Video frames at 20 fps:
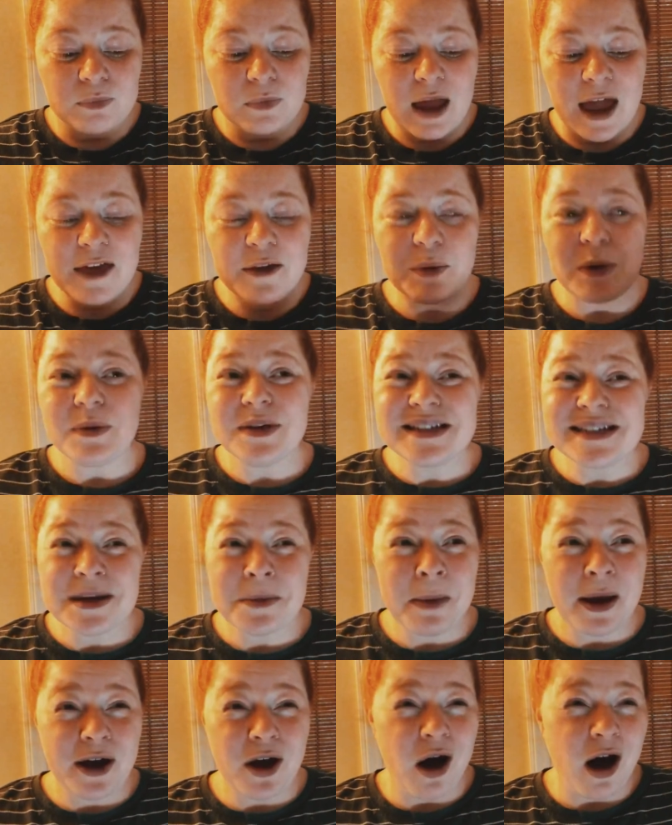I would say
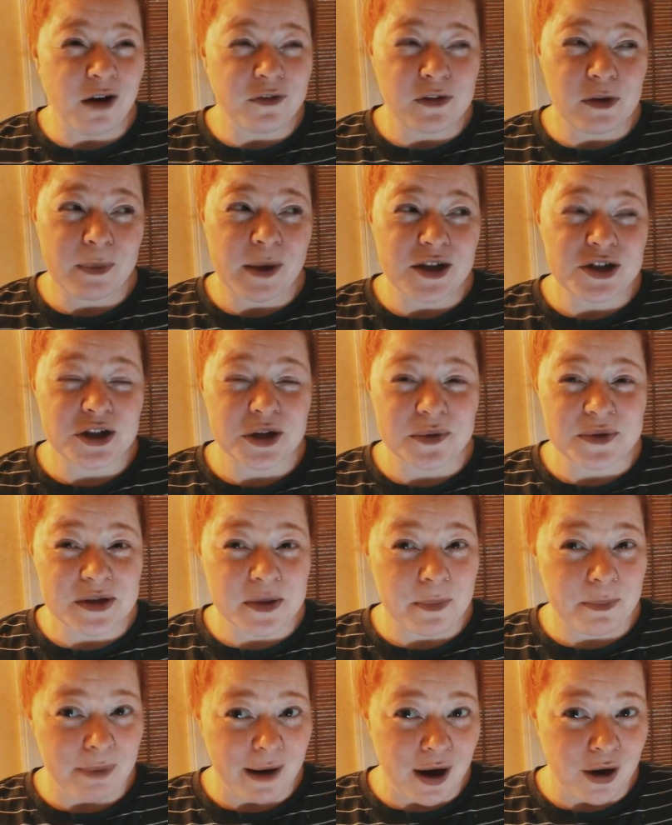my coffee budget was
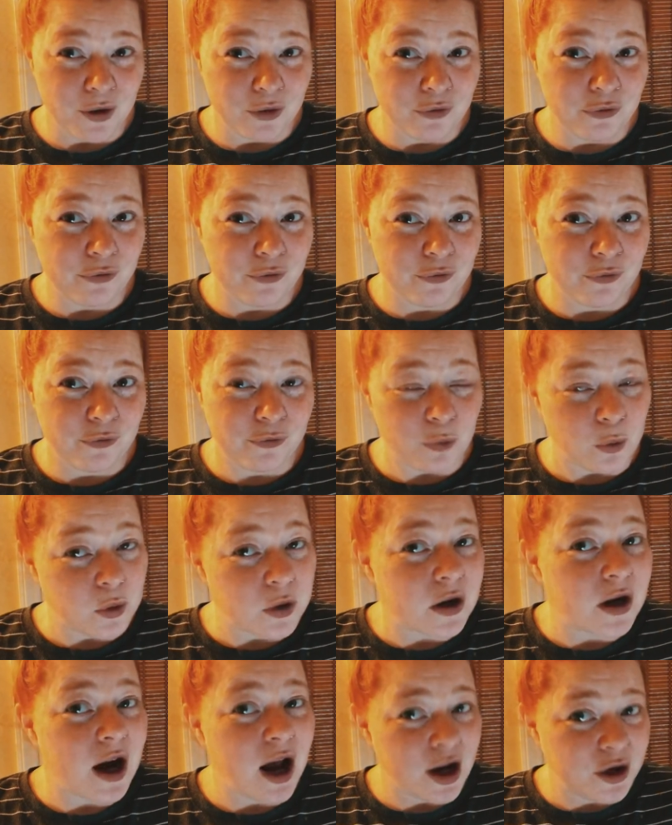about
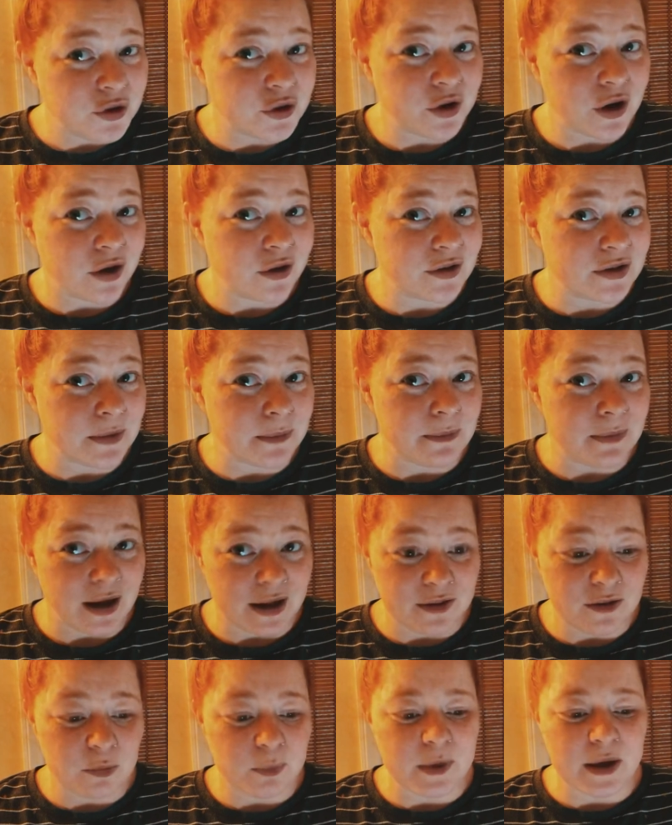$400 a
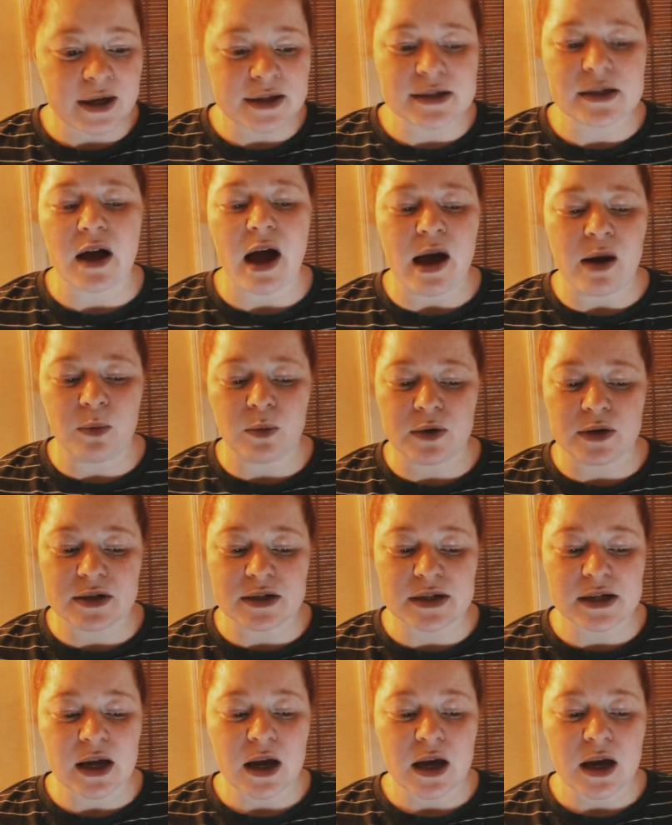month because I was,